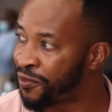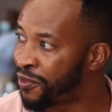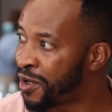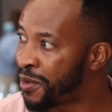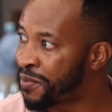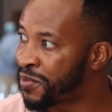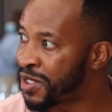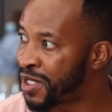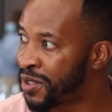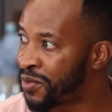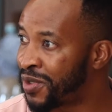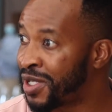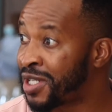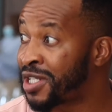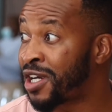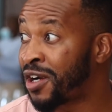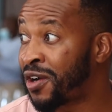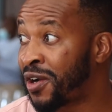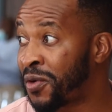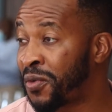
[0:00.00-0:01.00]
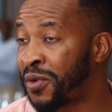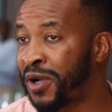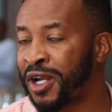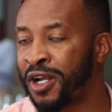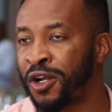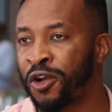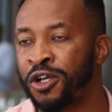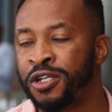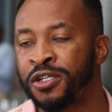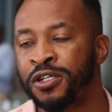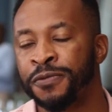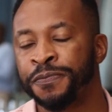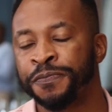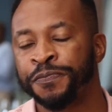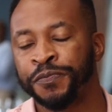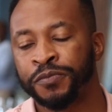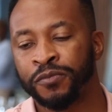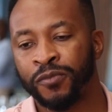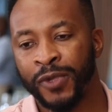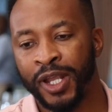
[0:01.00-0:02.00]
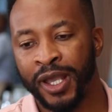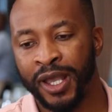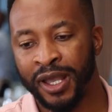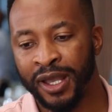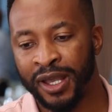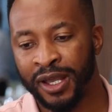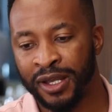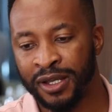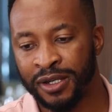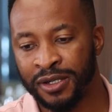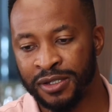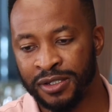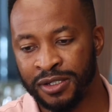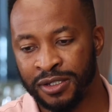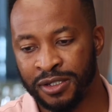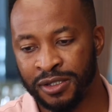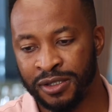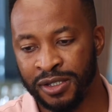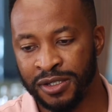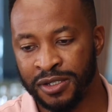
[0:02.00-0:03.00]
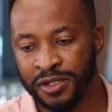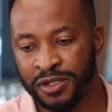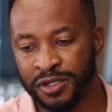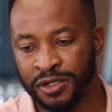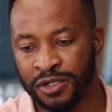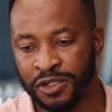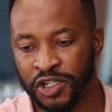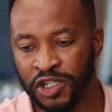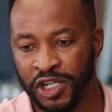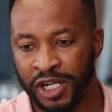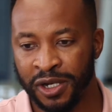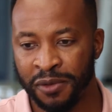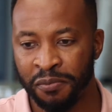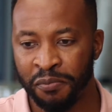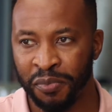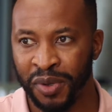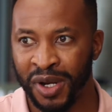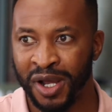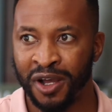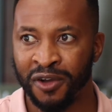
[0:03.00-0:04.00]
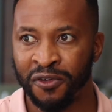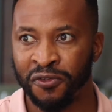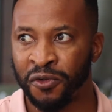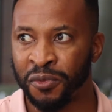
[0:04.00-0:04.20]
farms and we interact quite a lot. And this Chenin Blanc,